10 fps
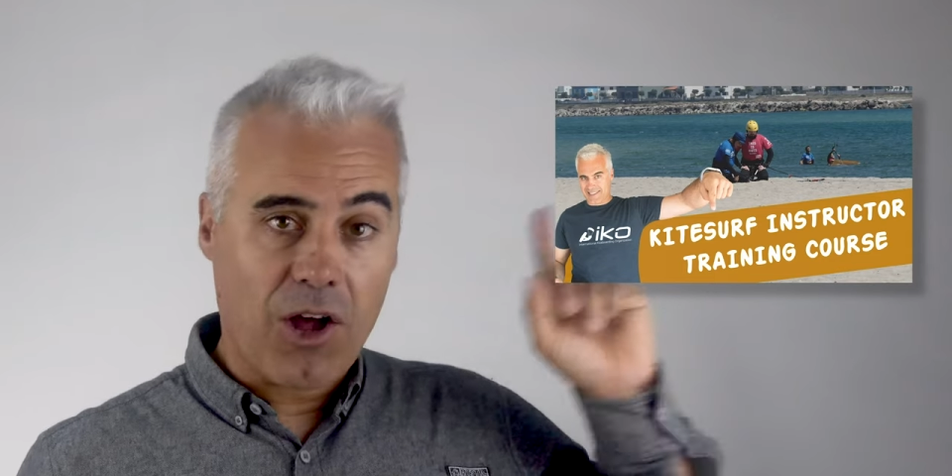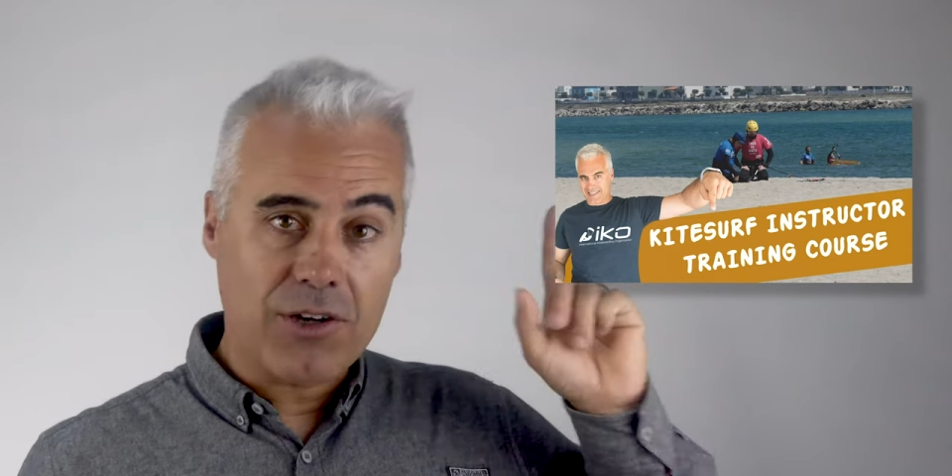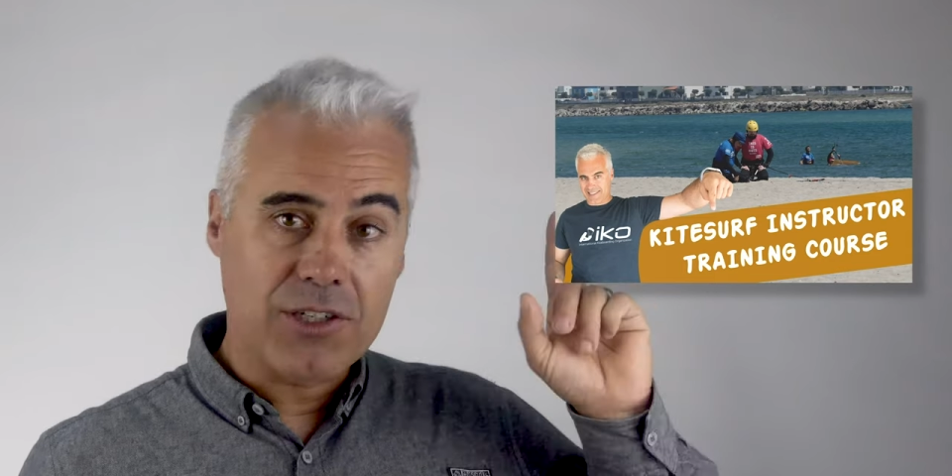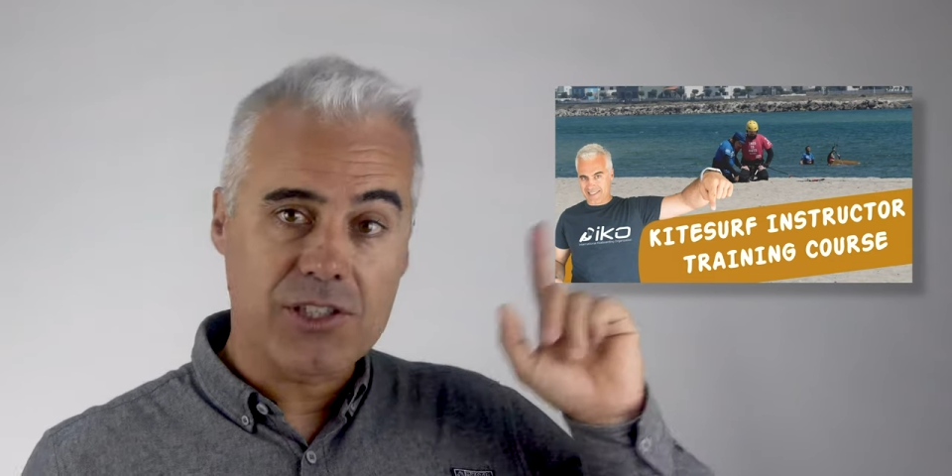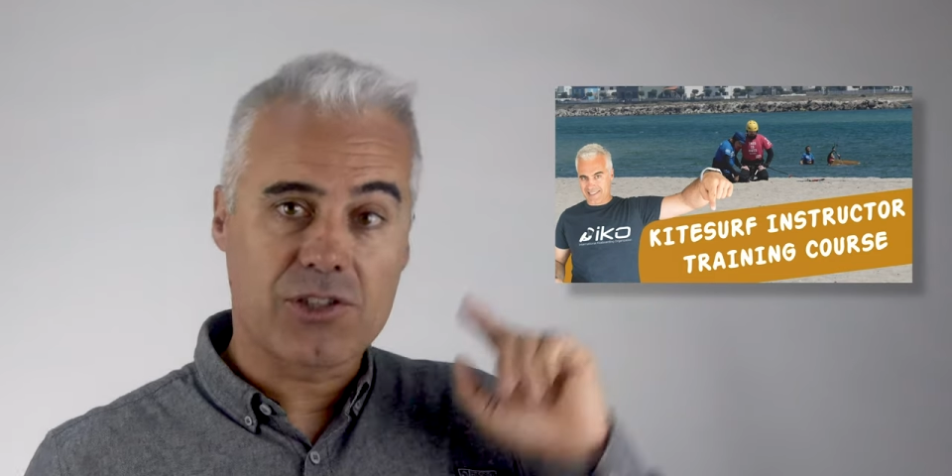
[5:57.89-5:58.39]

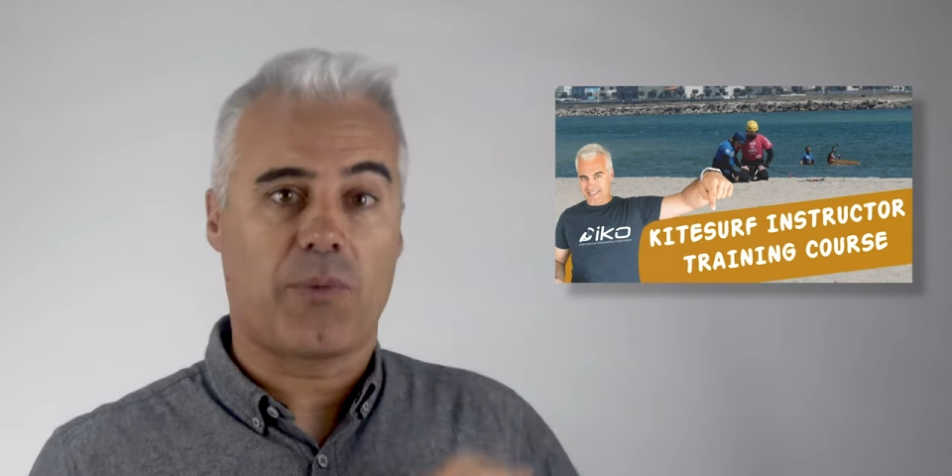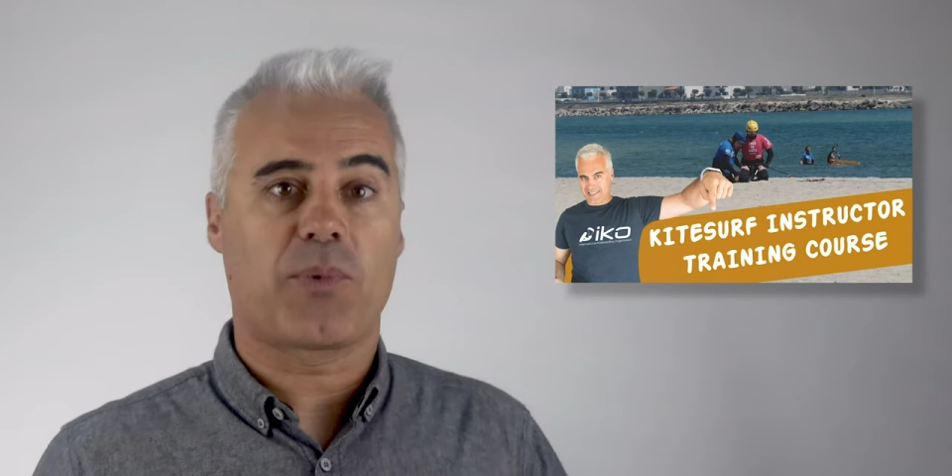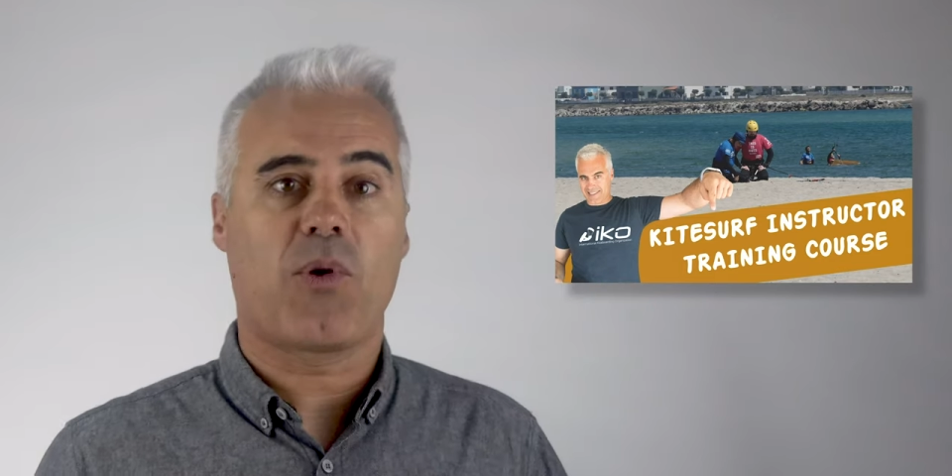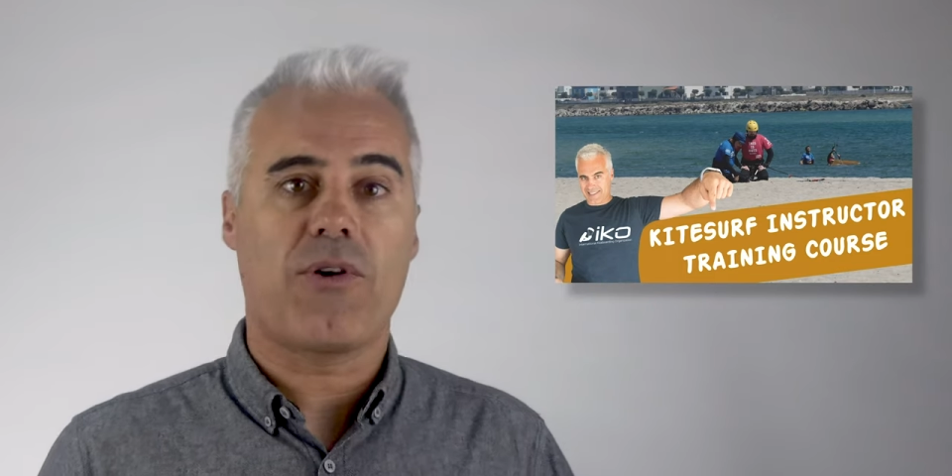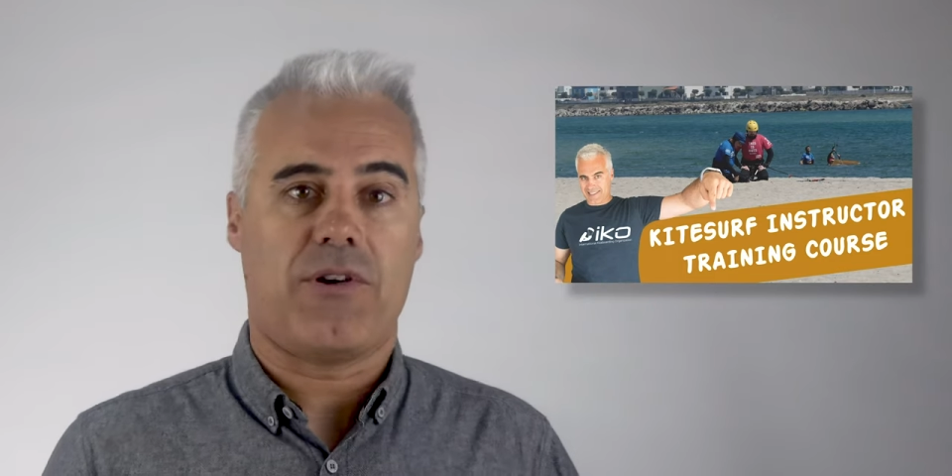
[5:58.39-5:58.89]
on this
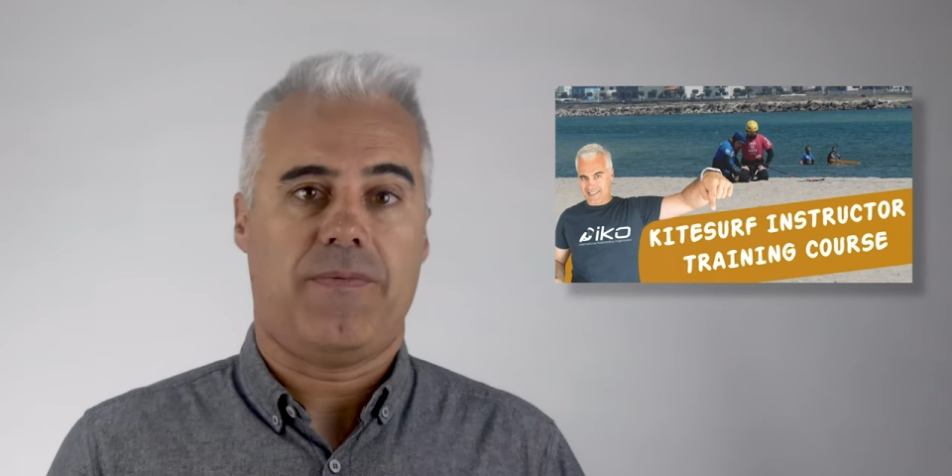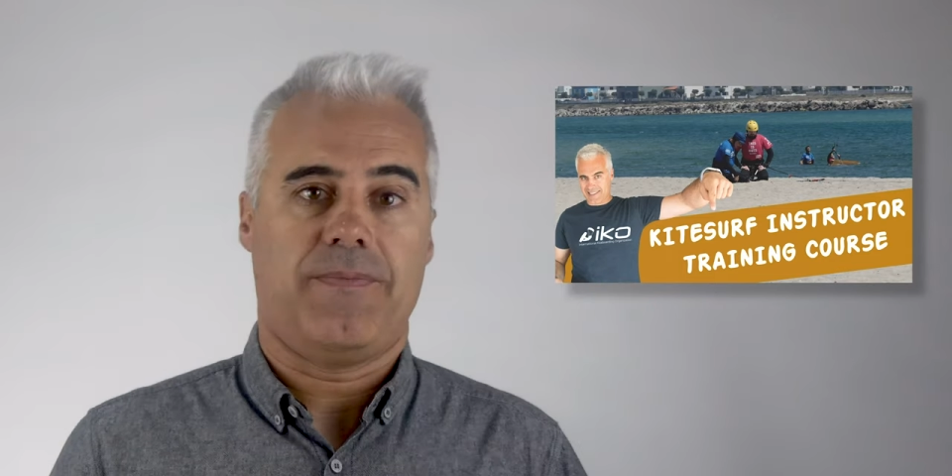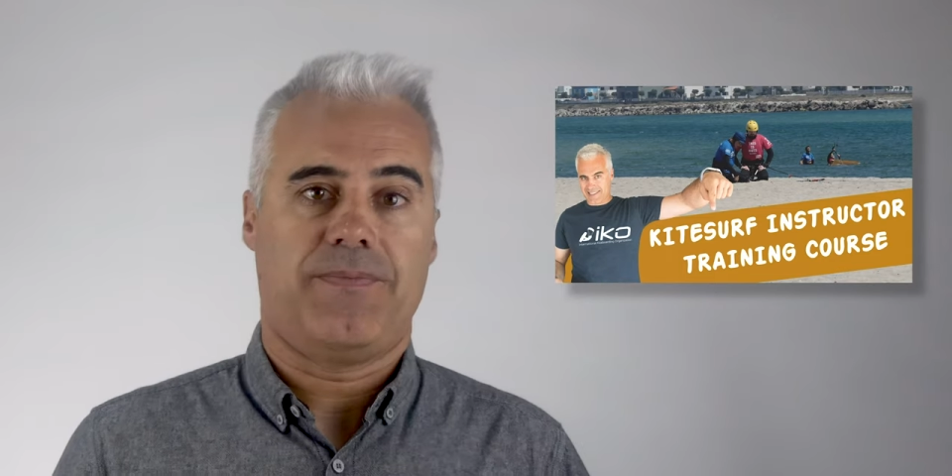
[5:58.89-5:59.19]
top corner.